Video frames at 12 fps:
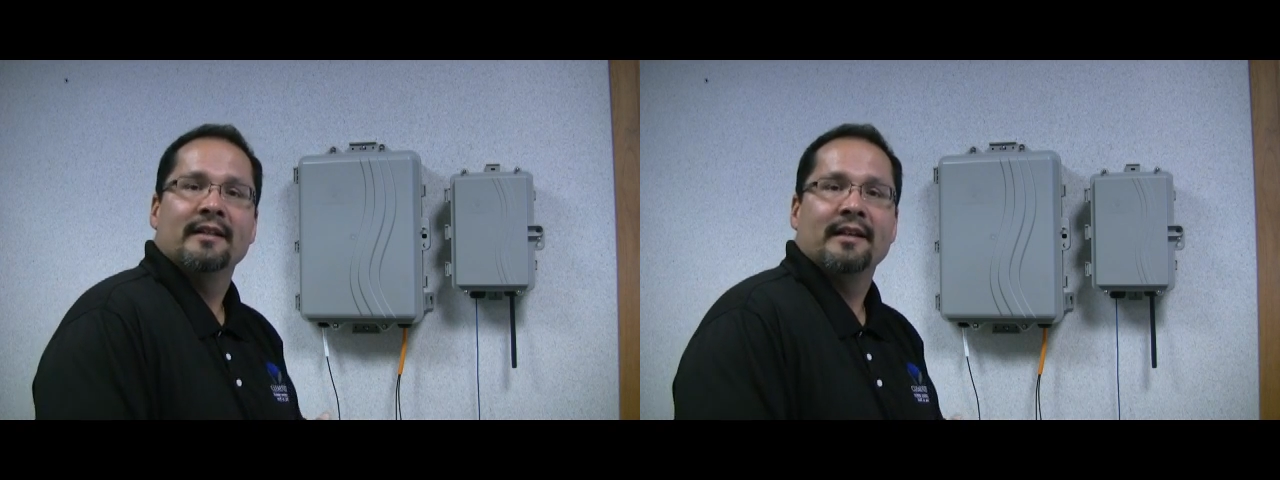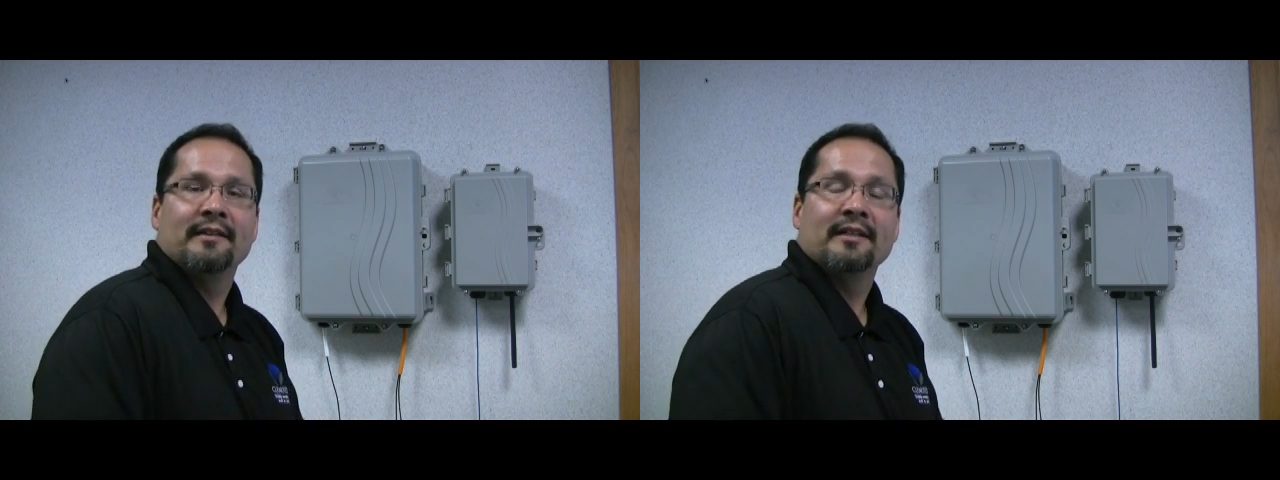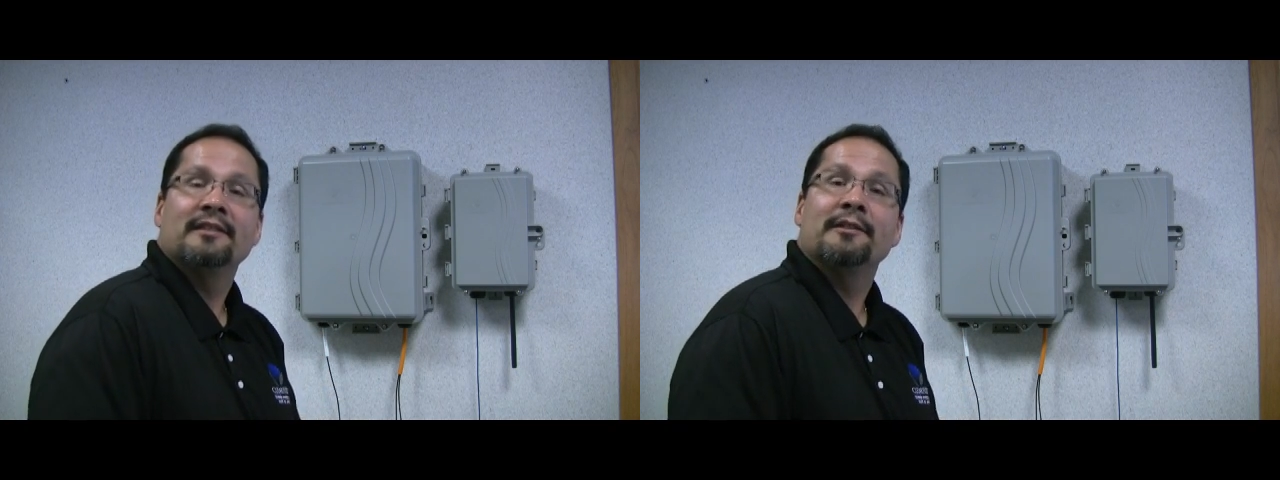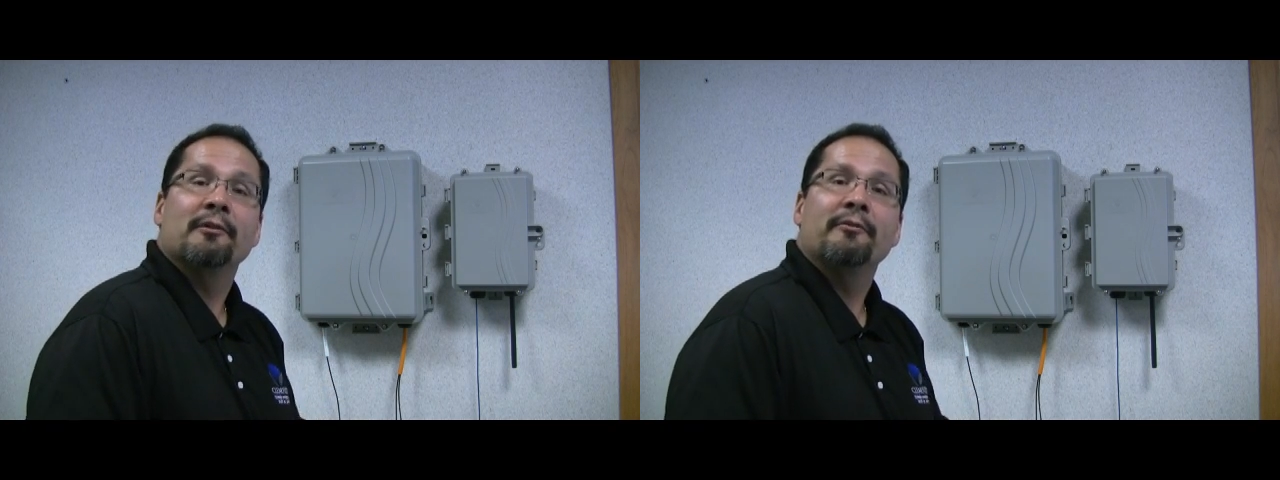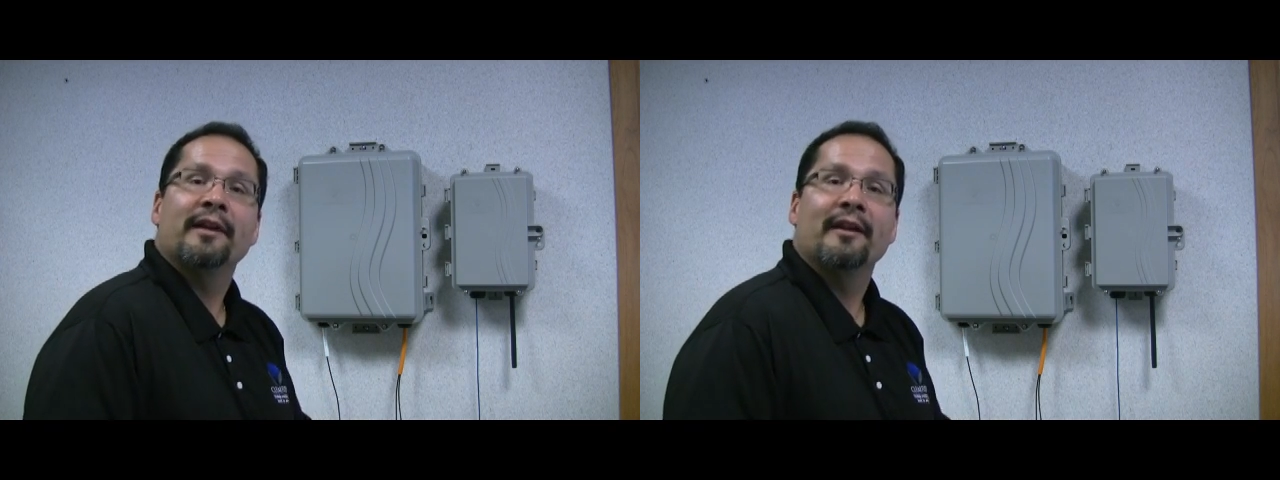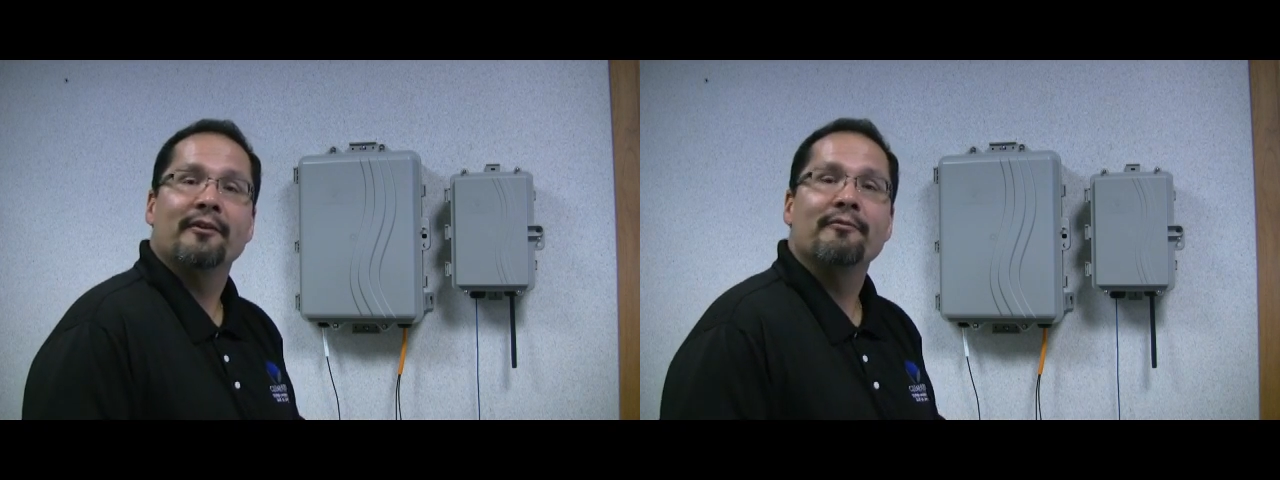and let's see what
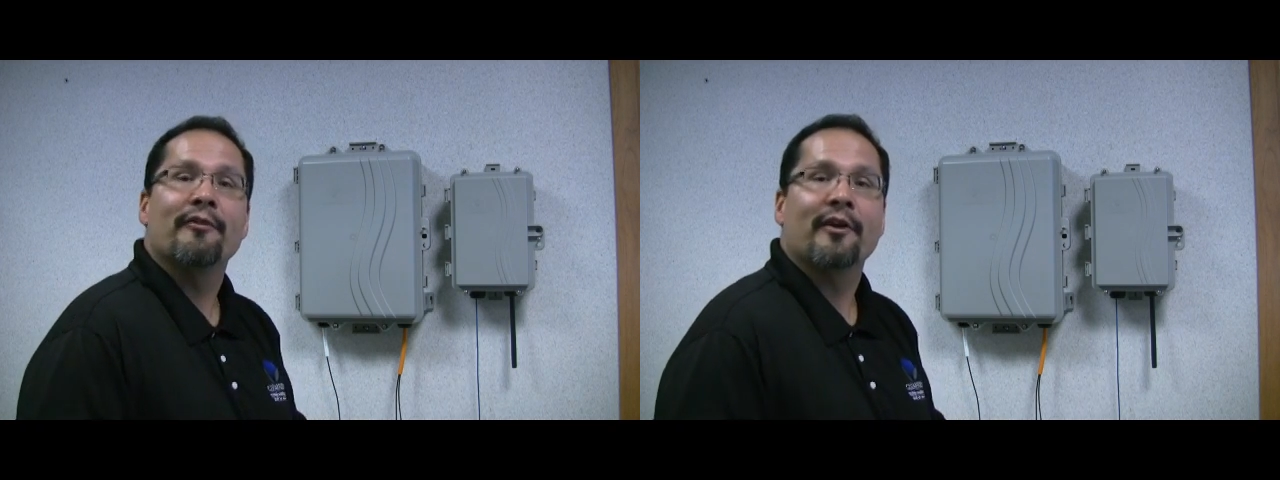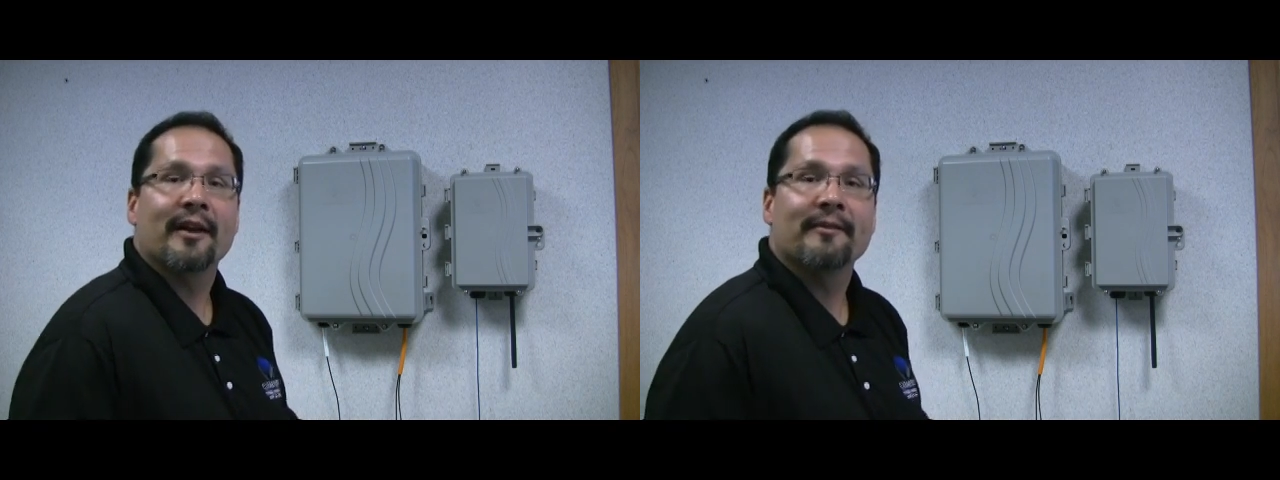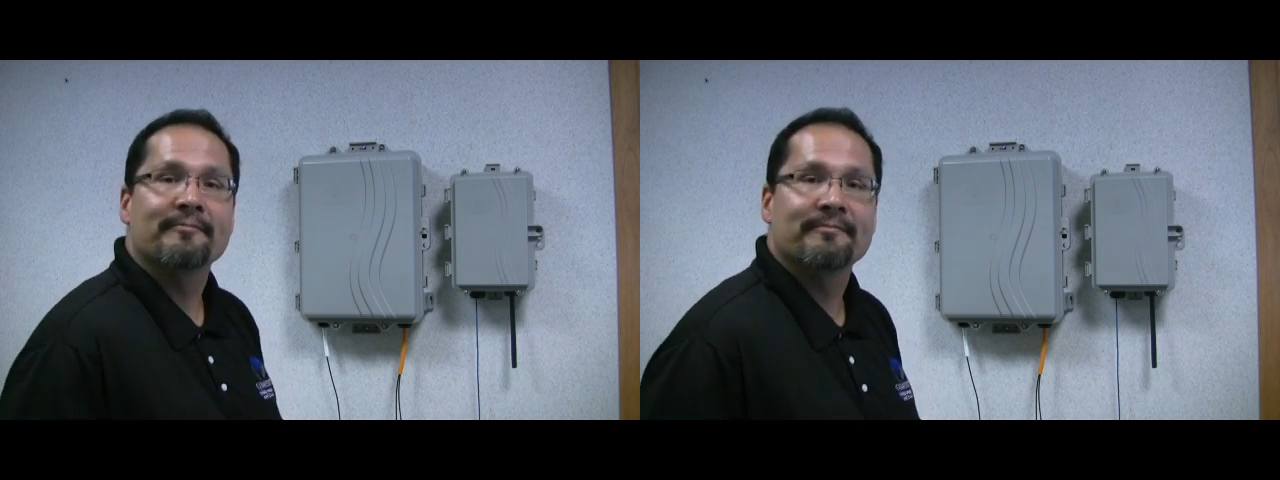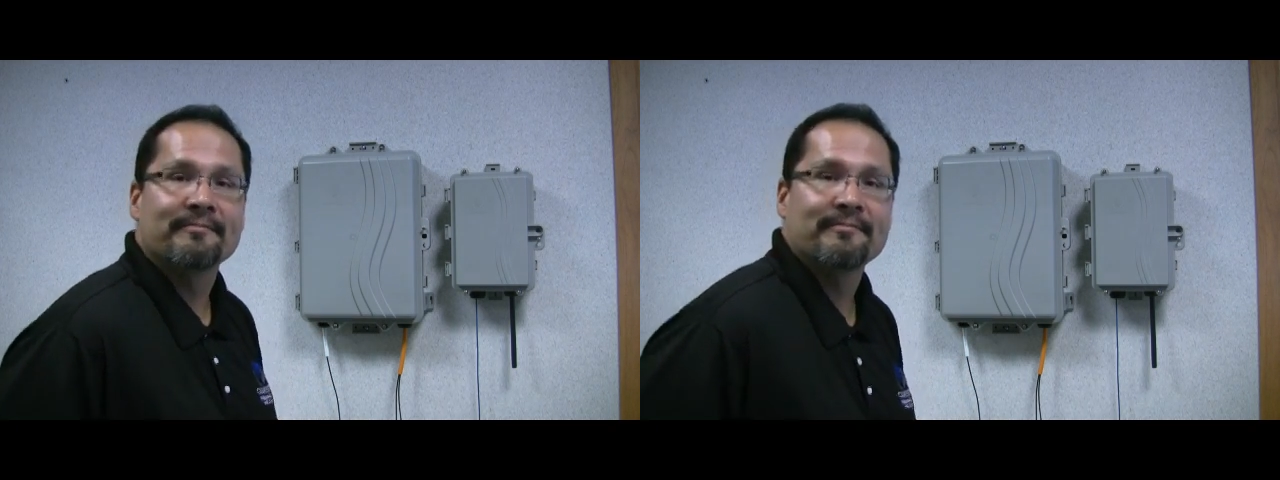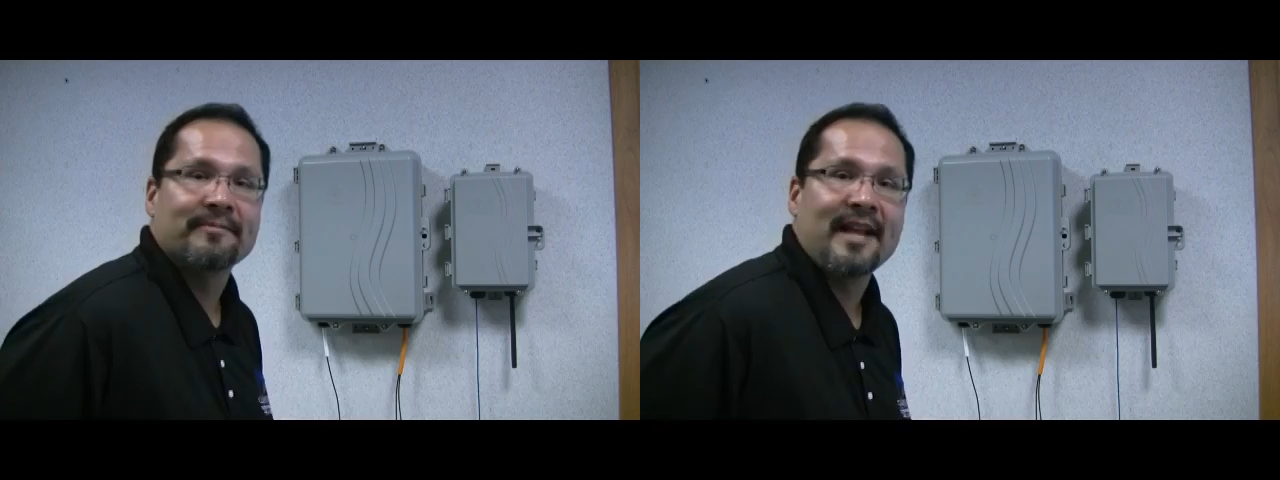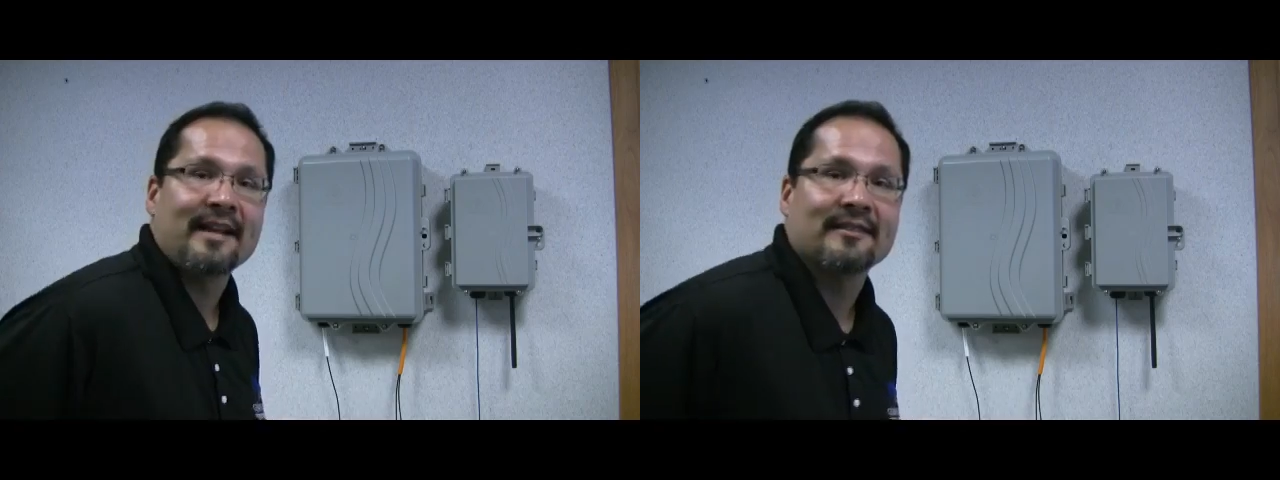we can do for you.
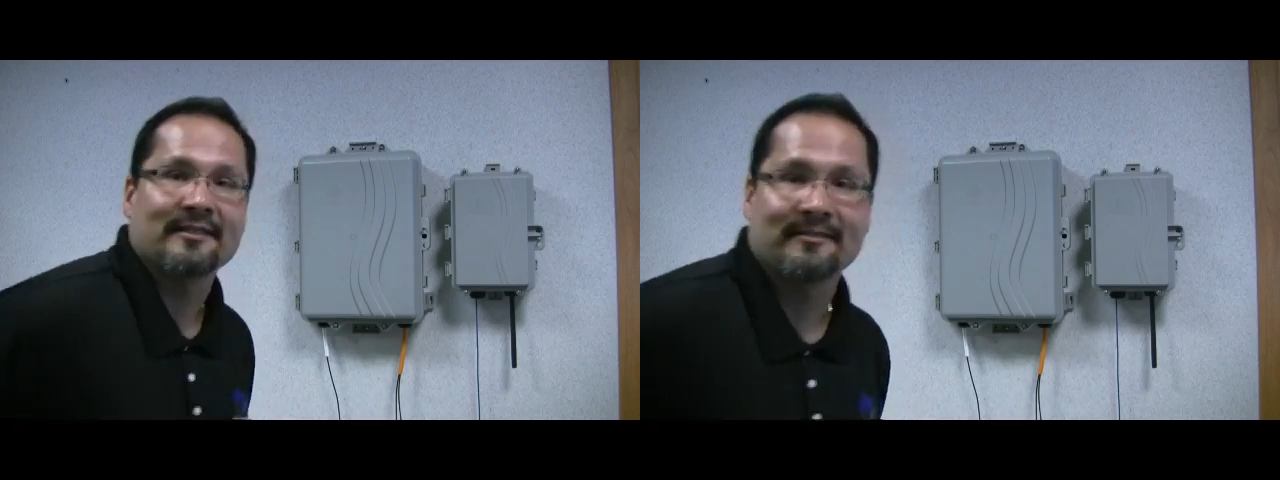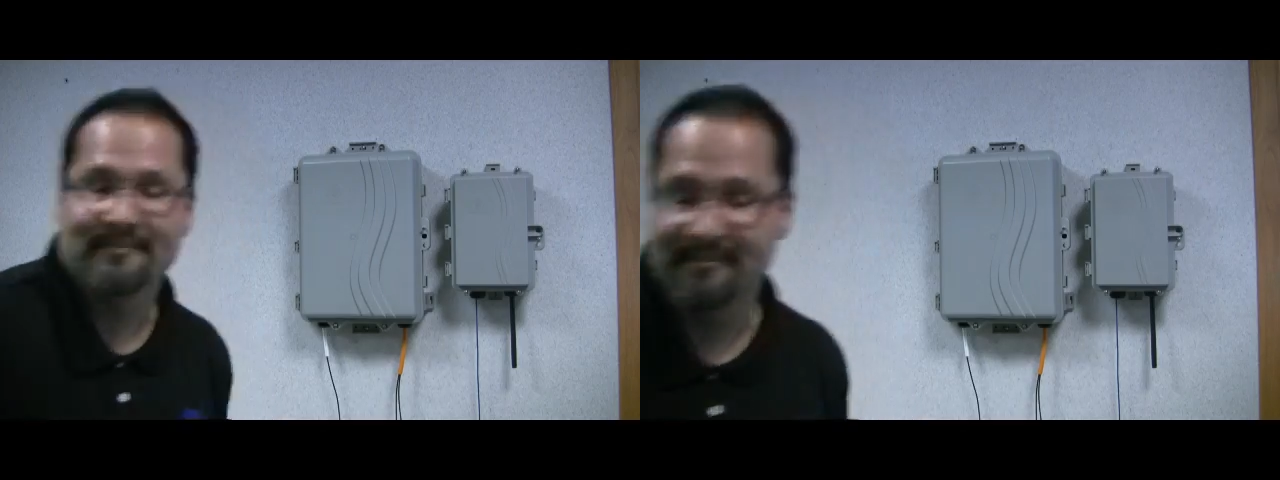Thanks.